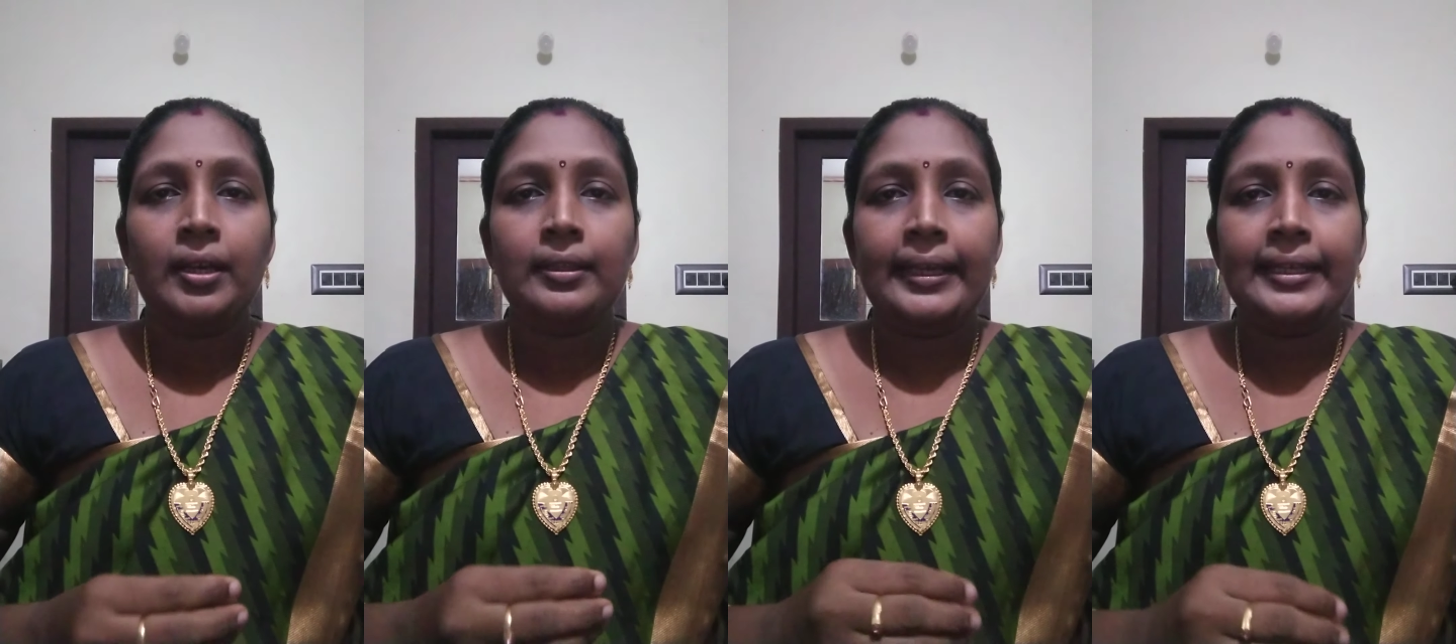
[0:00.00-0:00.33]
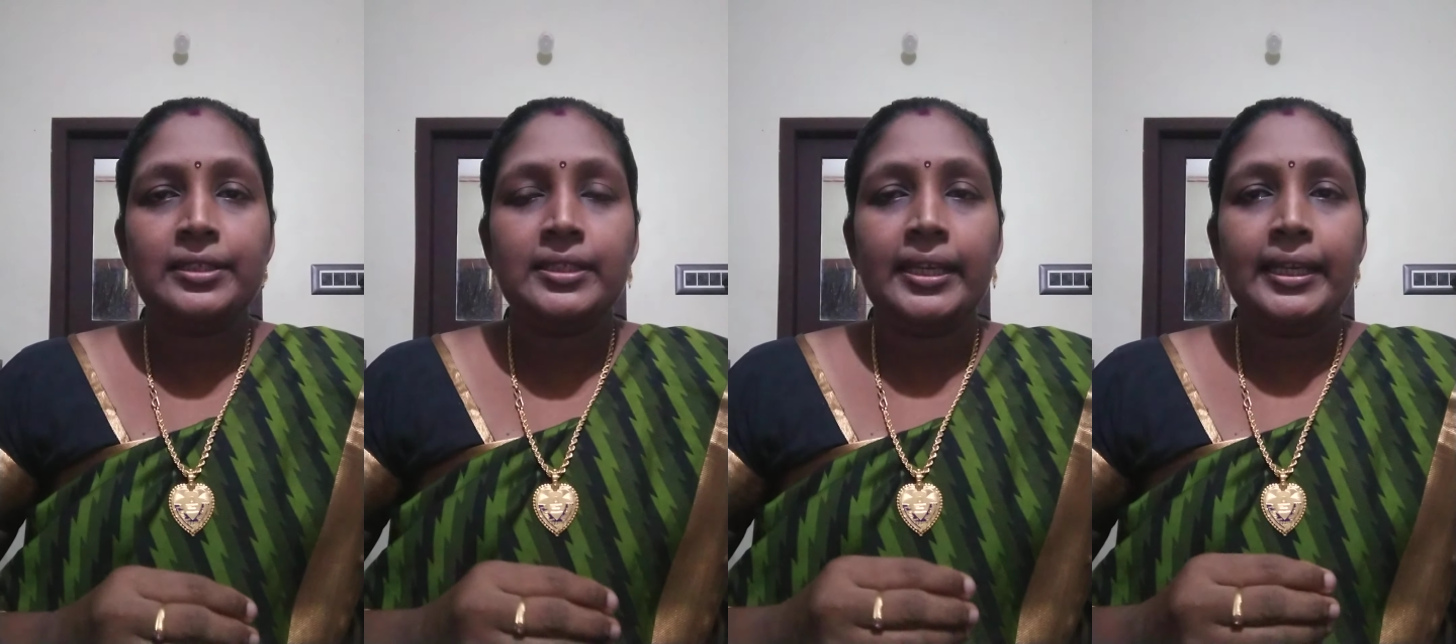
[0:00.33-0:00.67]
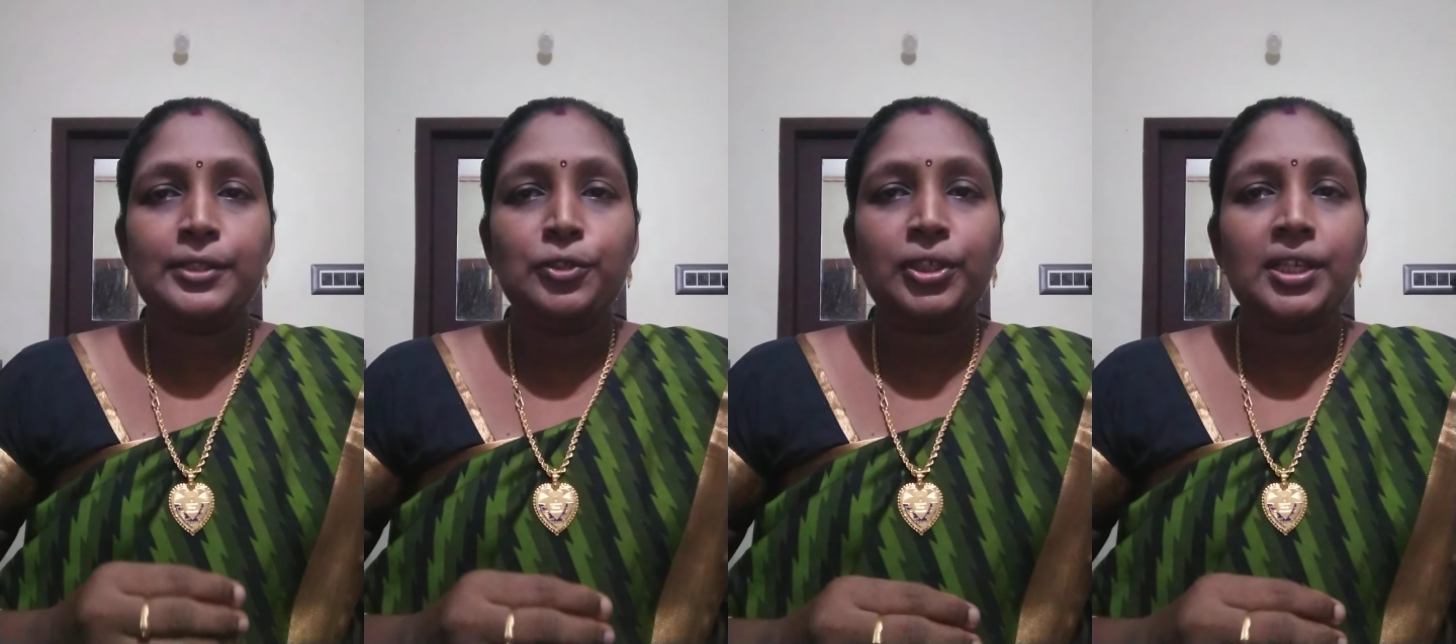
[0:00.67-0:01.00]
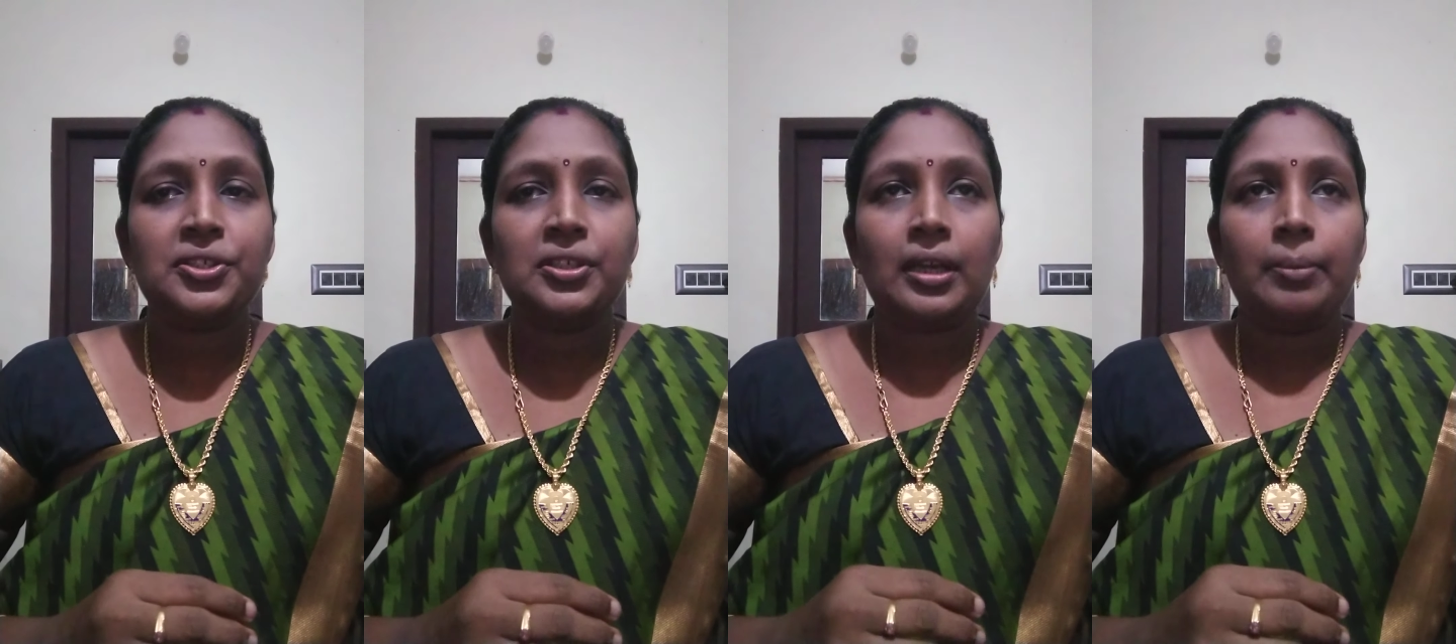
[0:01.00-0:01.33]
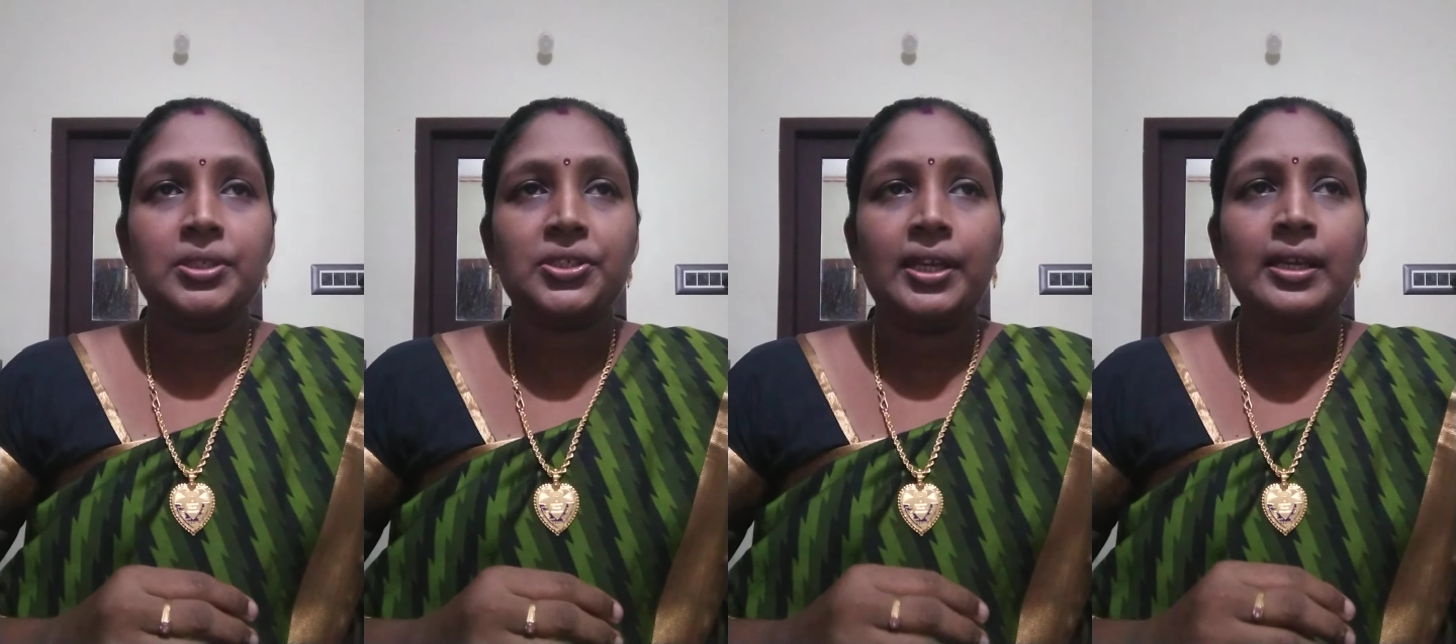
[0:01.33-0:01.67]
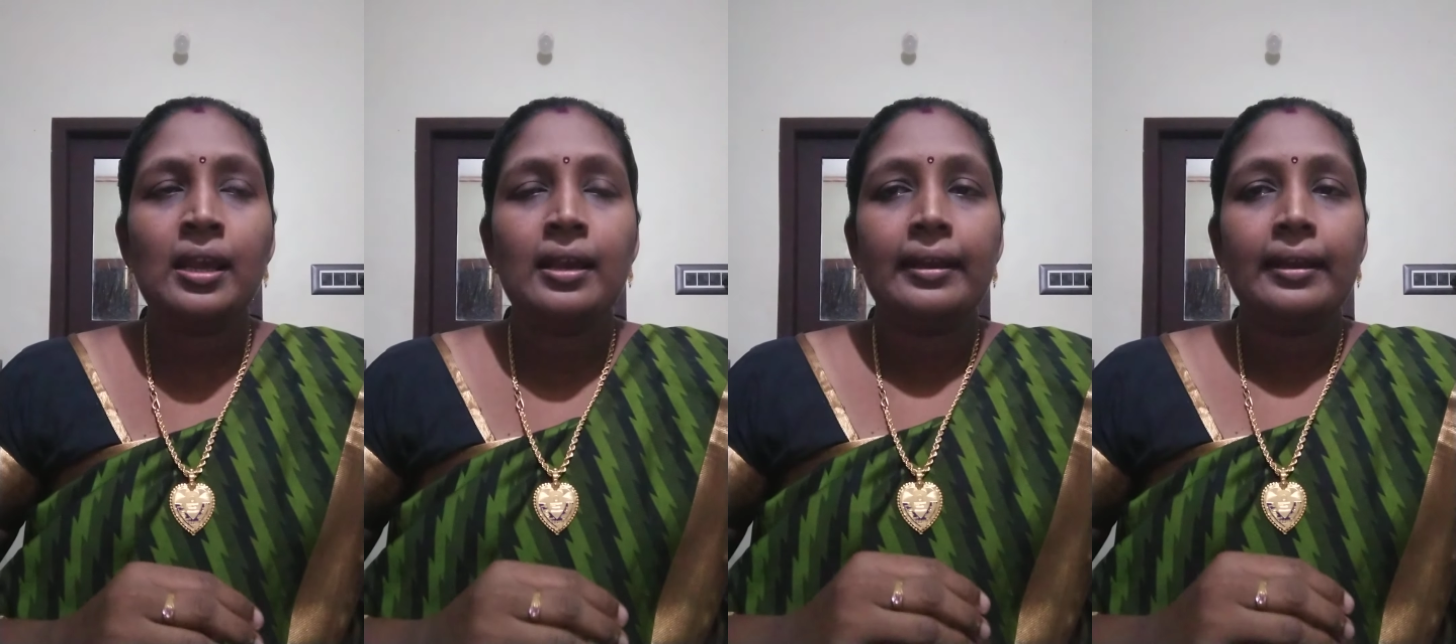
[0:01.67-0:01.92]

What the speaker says: The Indian Education Commission